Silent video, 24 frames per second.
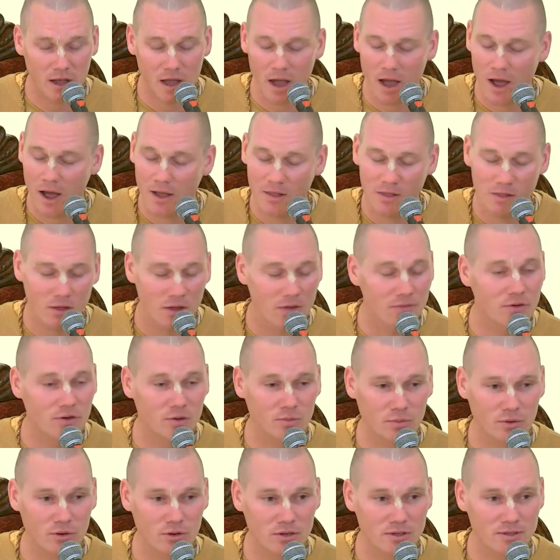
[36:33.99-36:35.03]
I love your
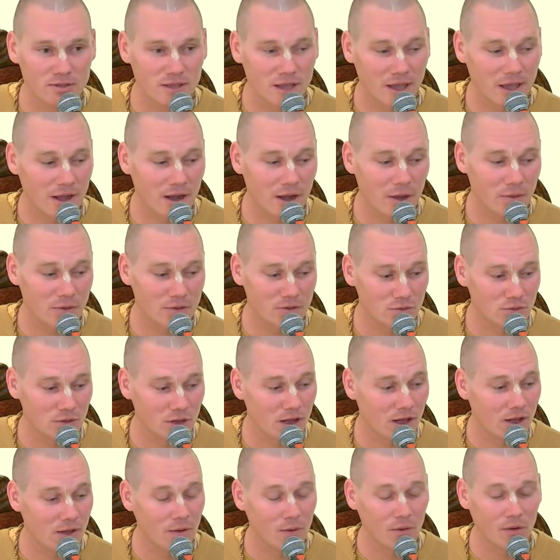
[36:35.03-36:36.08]
books, and
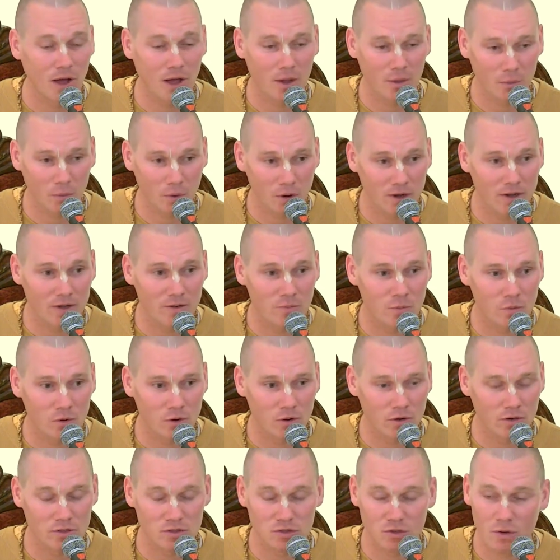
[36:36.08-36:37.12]
I wanted
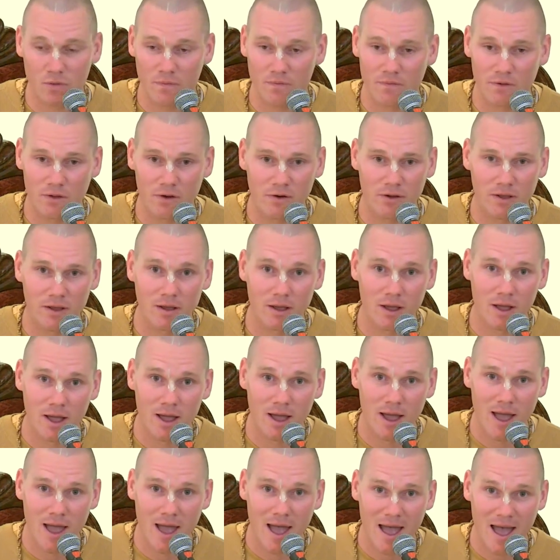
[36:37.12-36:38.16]
more. So I'm very
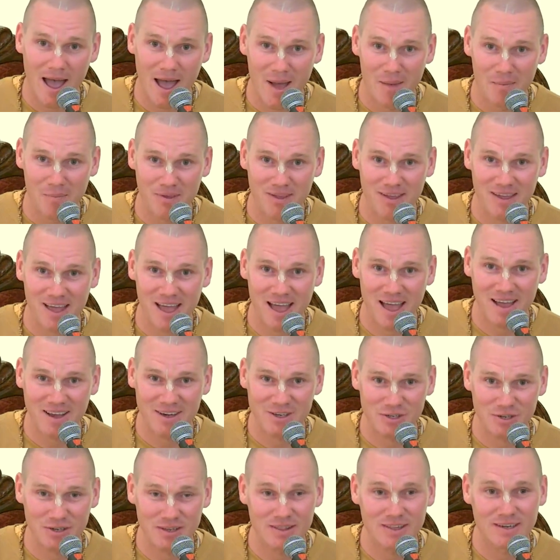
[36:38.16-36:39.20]
happy.
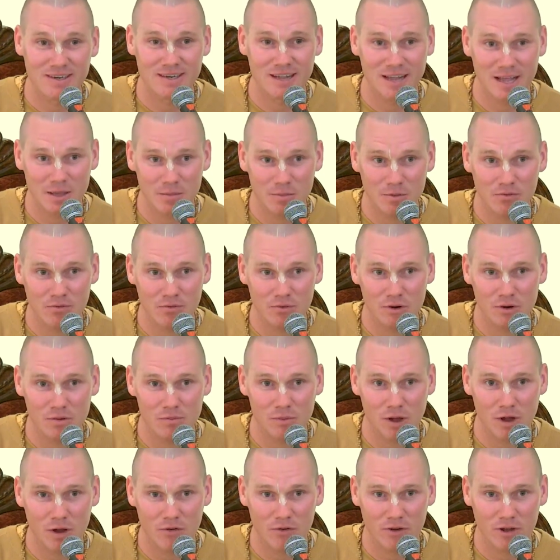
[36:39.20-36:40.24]
Actually, the day before
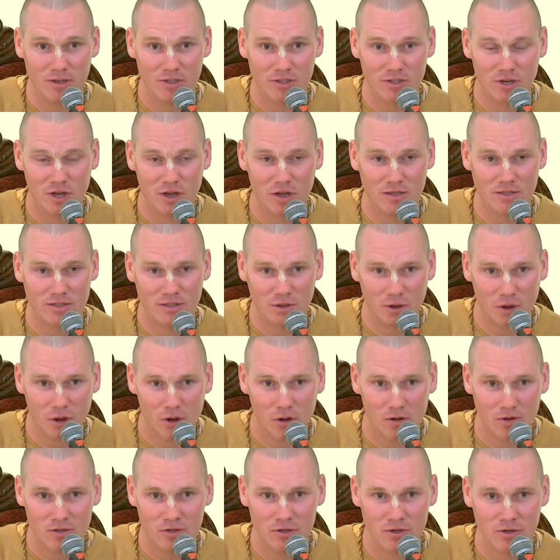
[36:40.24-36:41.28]
Maharaj Das
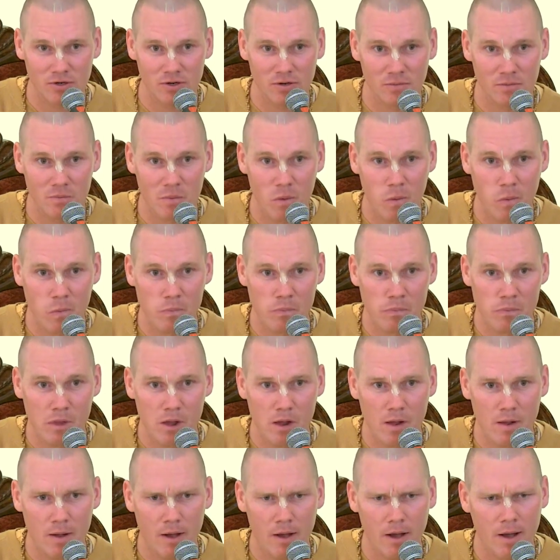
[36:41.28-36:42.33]
called her,
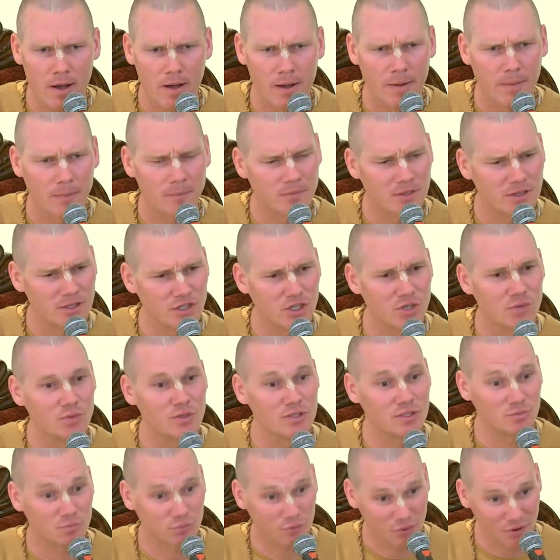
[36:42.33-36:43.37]
she was
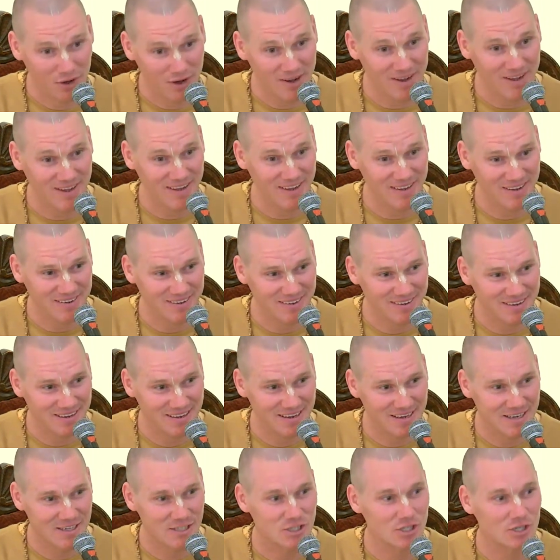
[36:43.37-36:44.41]
praying.
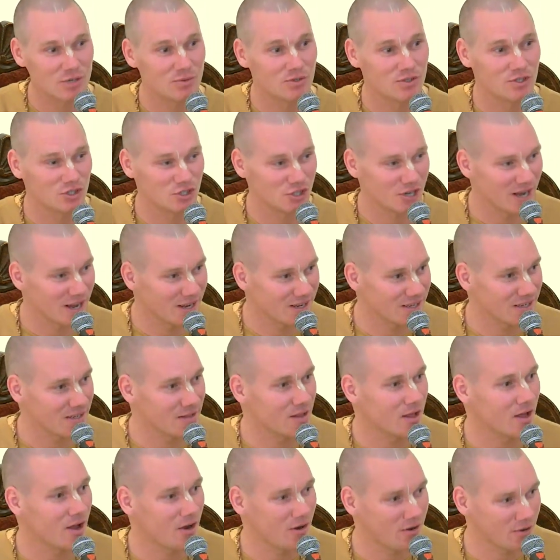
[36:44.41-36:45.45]
She was chanting the
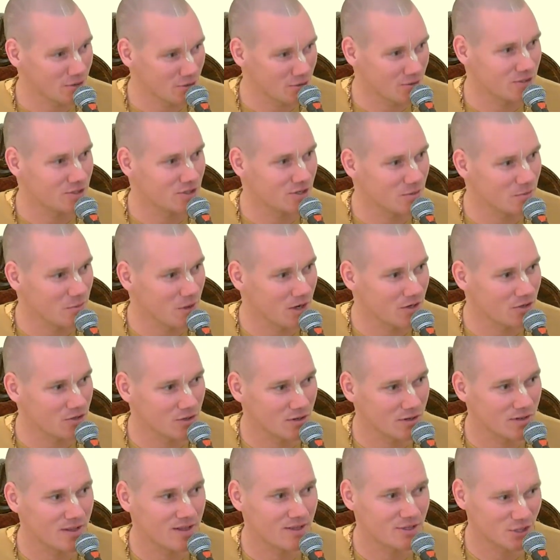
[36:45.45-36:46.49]
Hare Krishna mantra
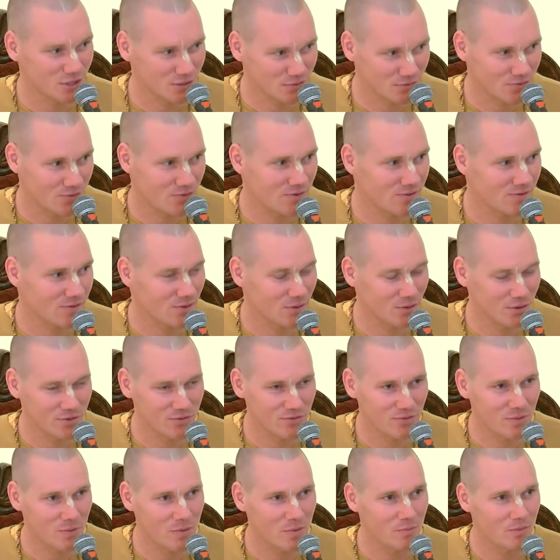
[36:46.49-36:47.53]
that she learned
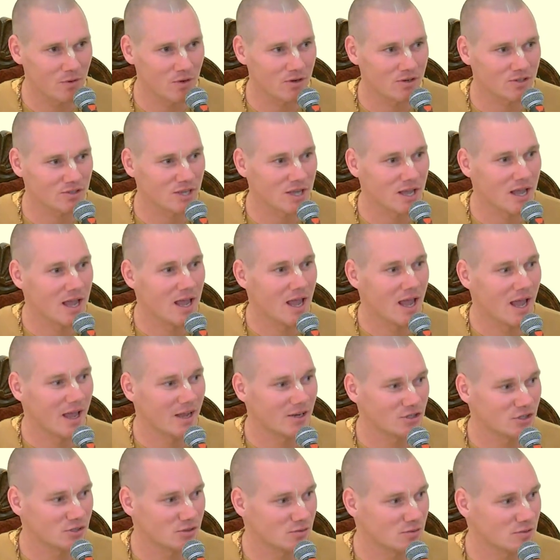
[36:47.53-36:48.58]
from the books, and
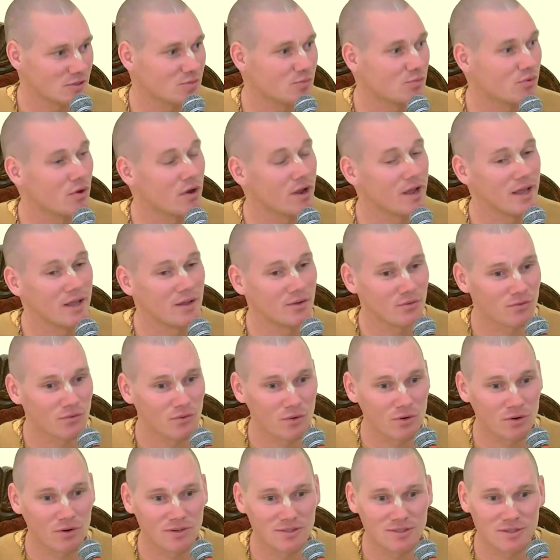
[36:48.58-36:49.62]
she was praying
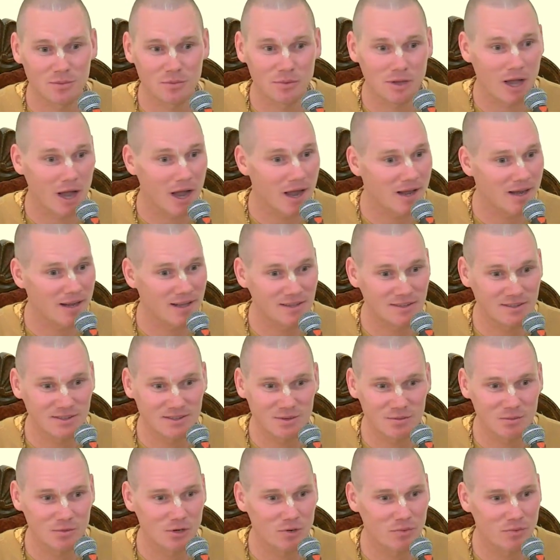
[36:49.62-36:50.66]
for some guidance,
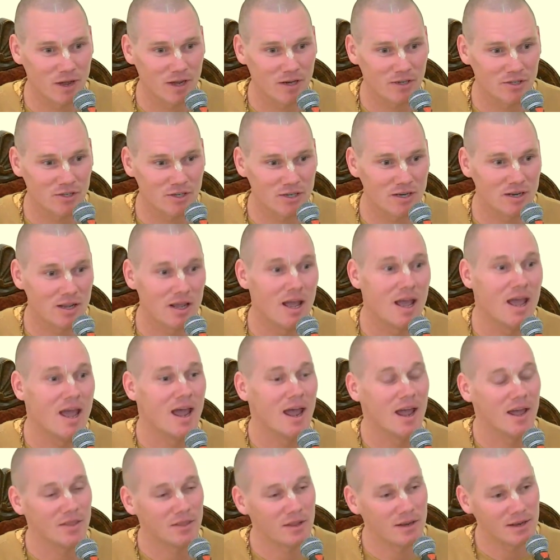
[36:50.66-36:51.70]
some direction.
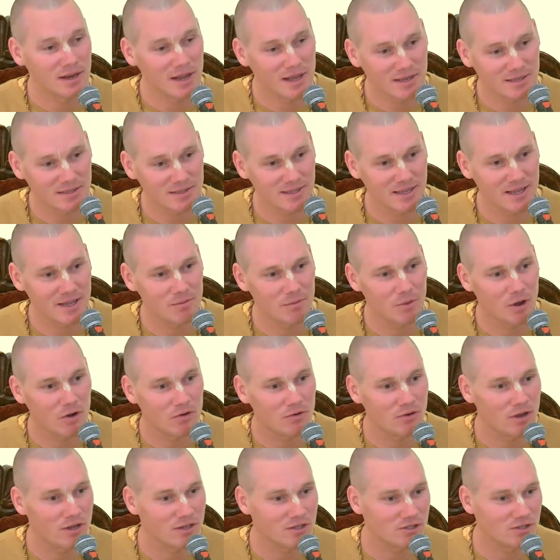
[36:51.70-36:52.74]
And the next day,
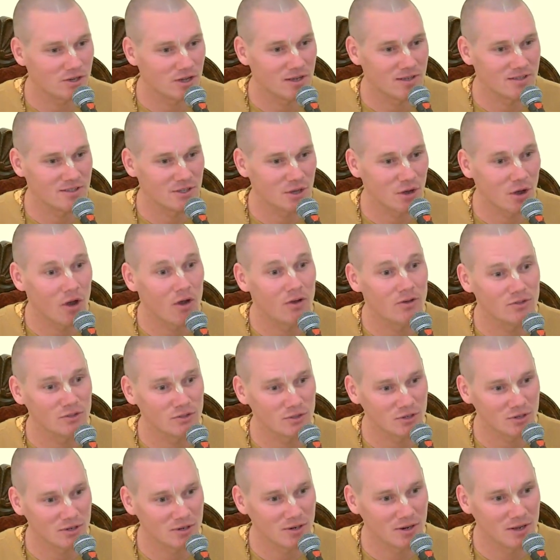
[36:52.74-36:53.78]
Maharaj Das calls
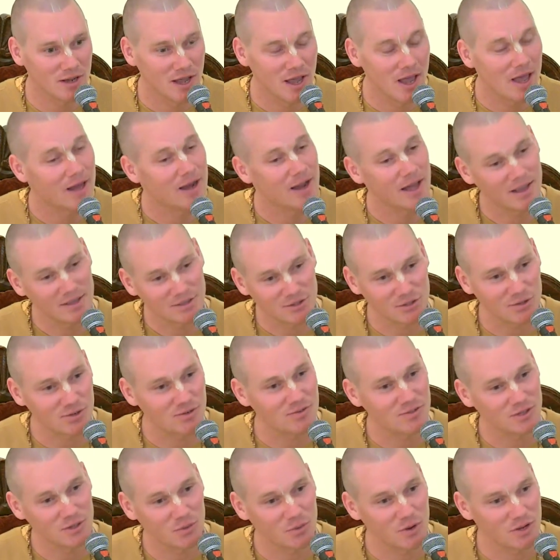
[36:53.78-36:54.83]
her and asked her if
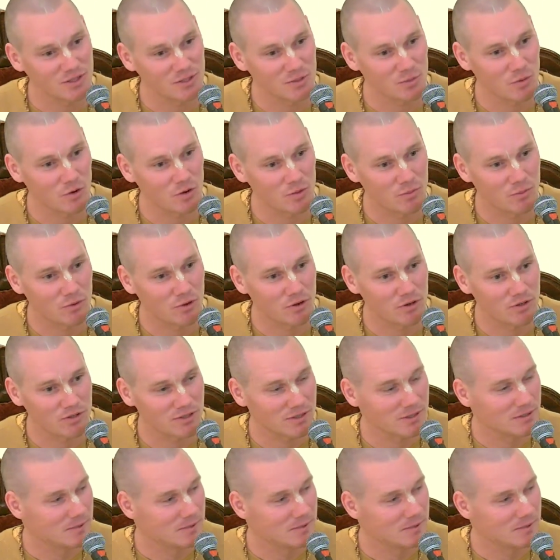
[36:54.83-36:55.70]
she wants more books.